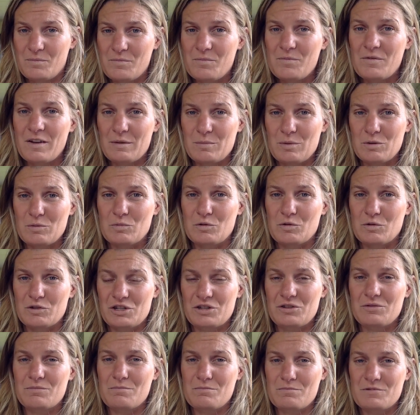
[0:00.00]
fair bit more
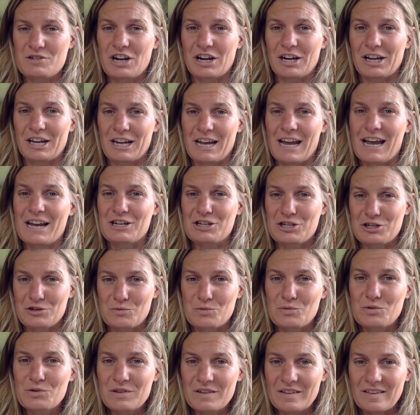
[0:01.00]
chunk of cash
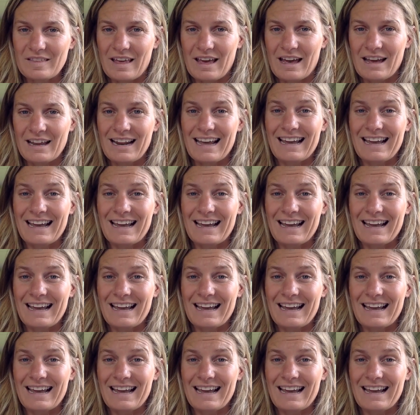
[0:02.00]
towards that.